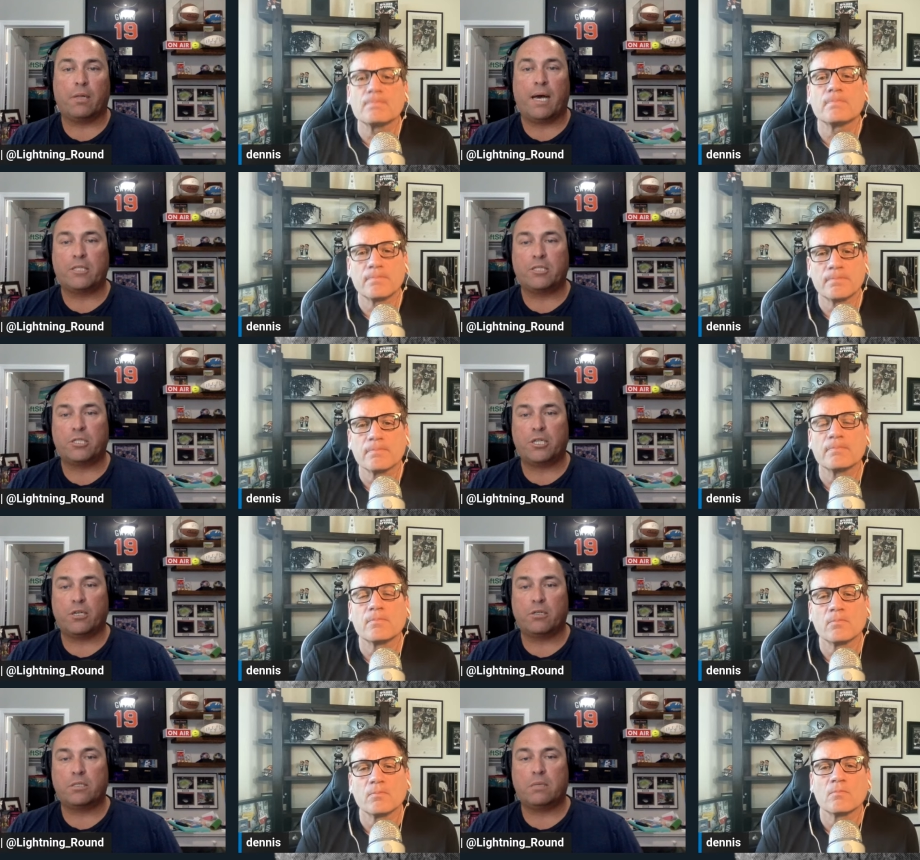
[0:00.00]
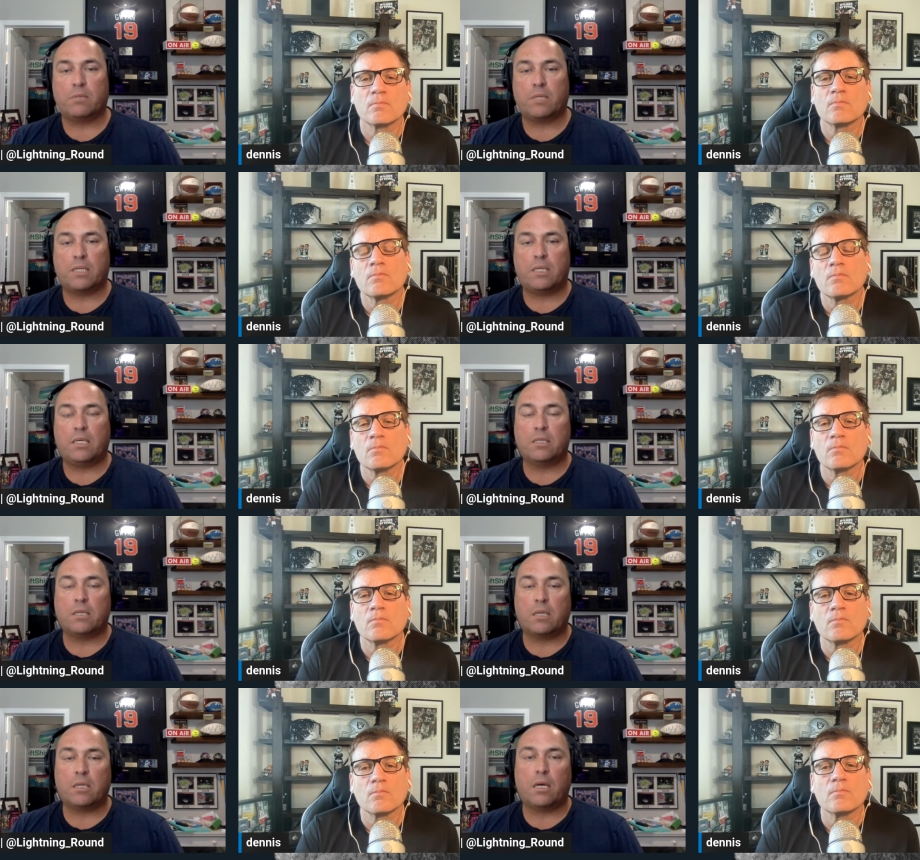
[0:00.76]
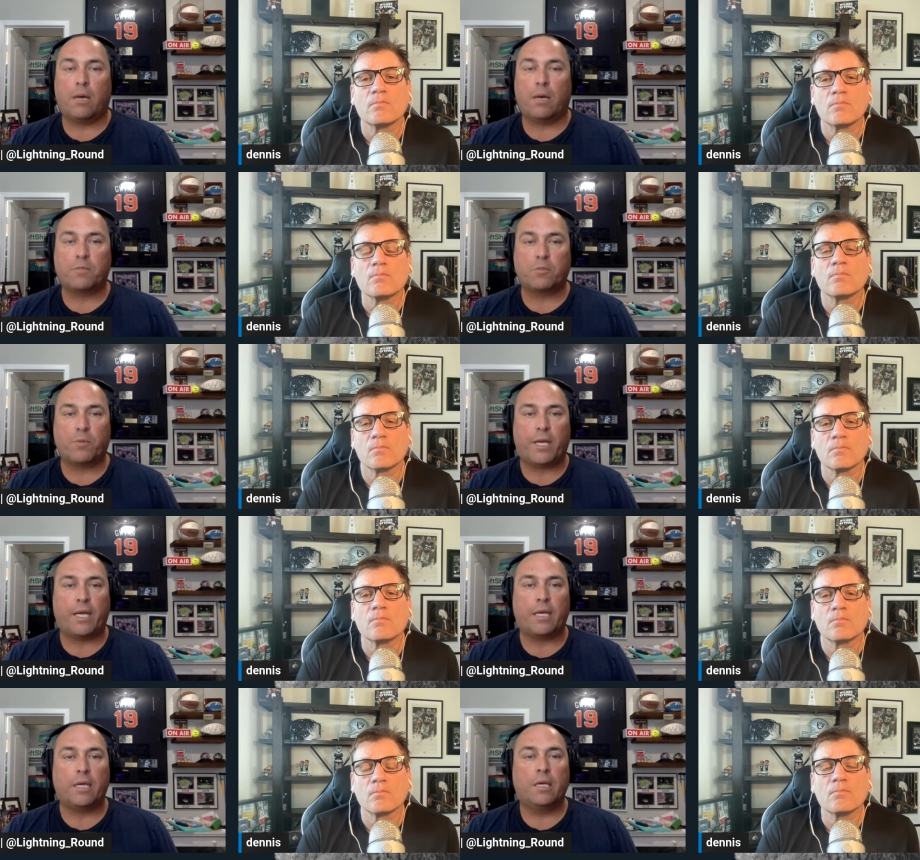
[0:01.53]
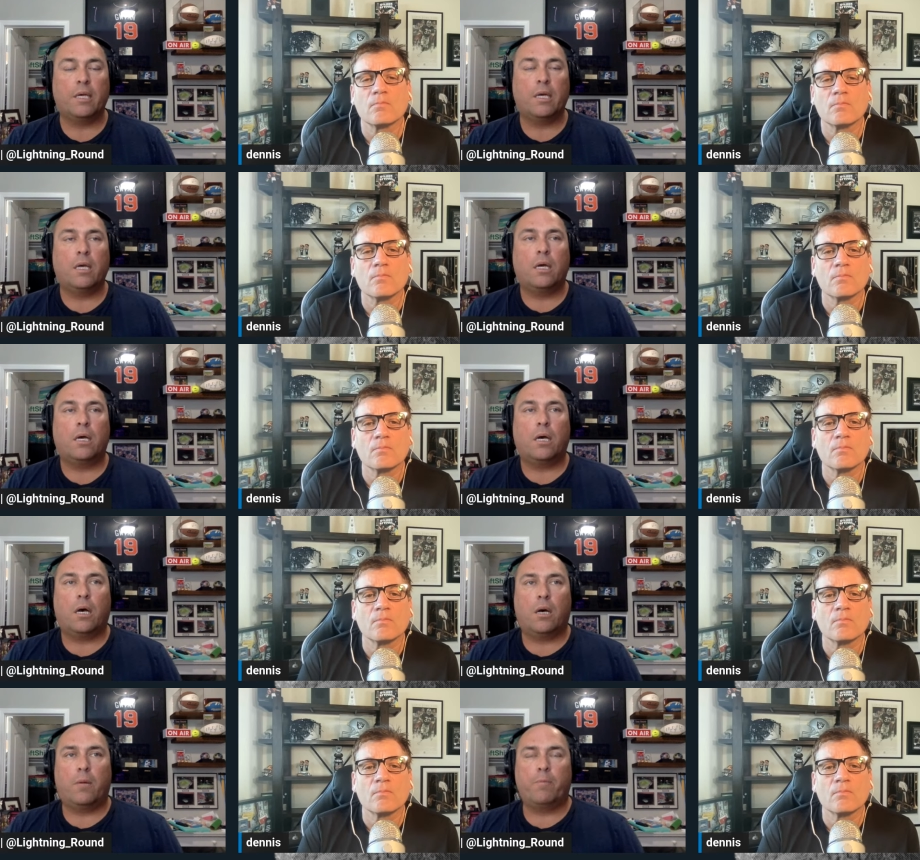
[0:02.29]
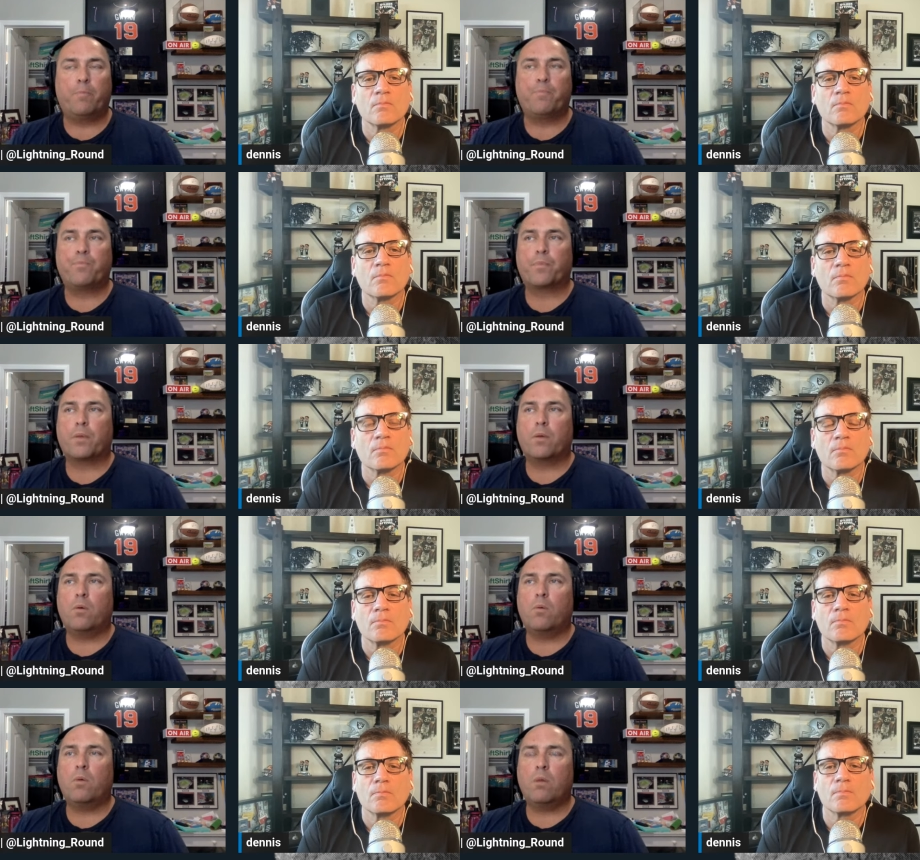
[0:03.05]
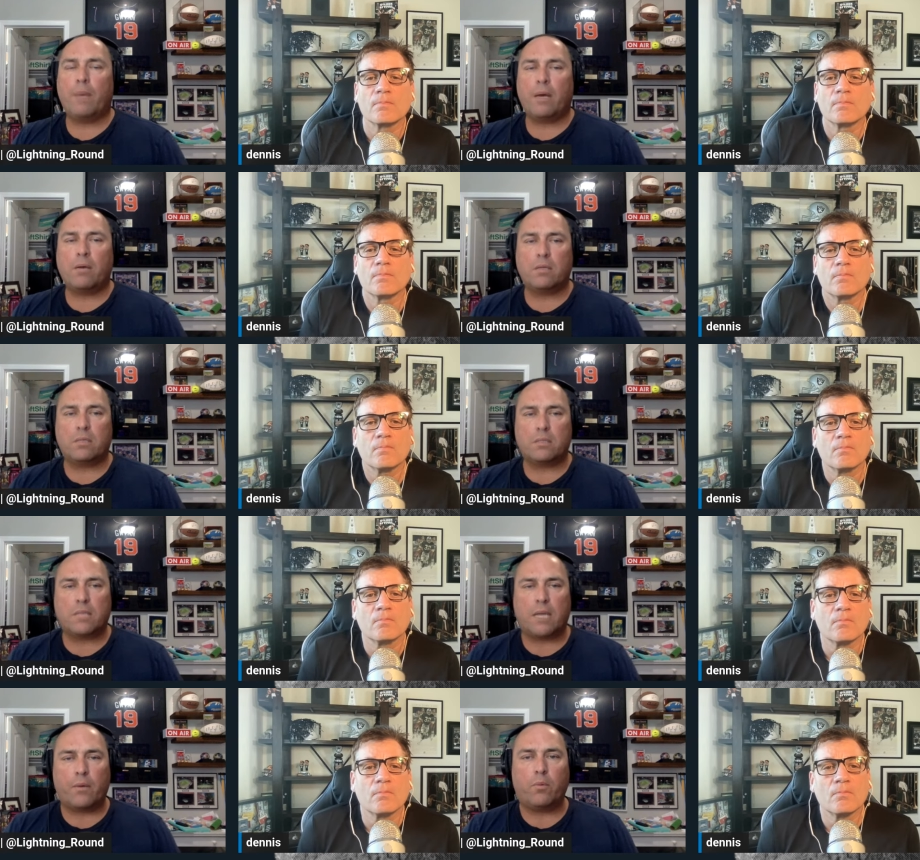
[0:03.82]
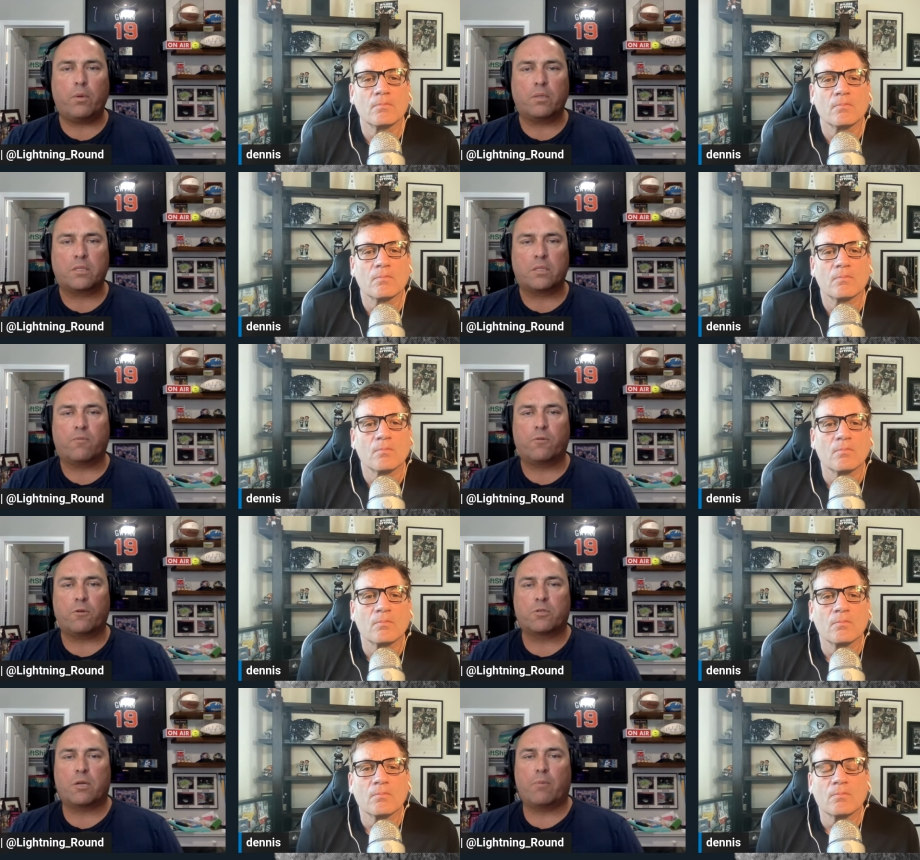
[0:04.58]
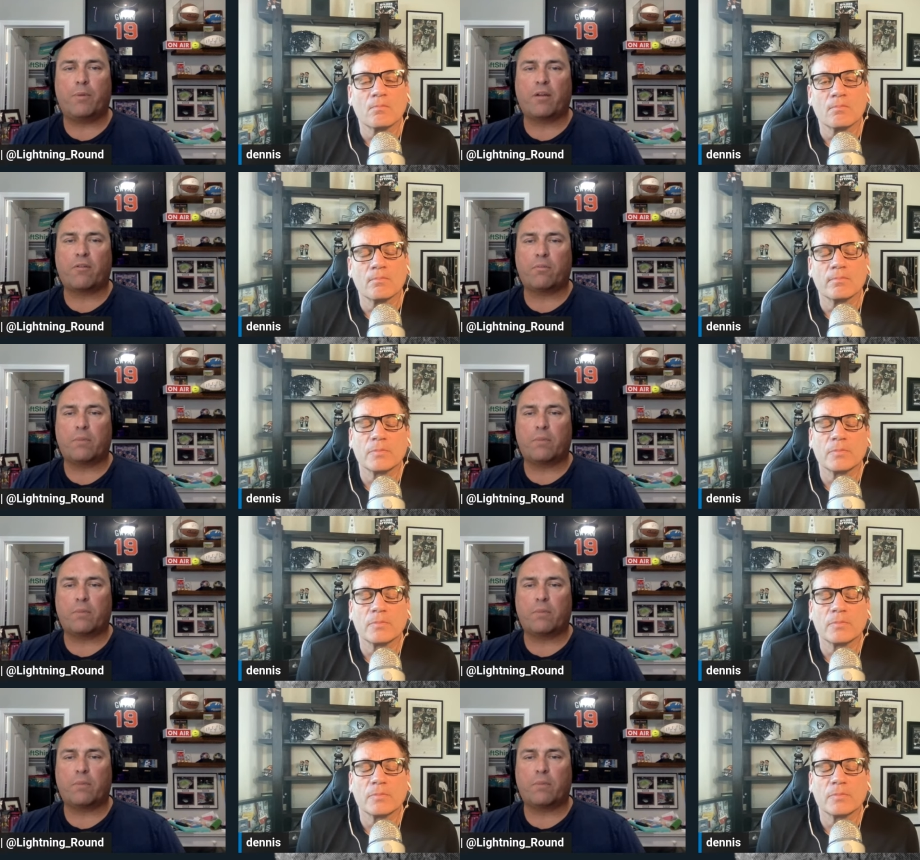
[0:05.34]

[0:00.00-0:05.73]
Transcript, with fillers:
Speaker 1: last year. Seems like he's on the upswing. Um, what about Tyree Wilson, the first round pick from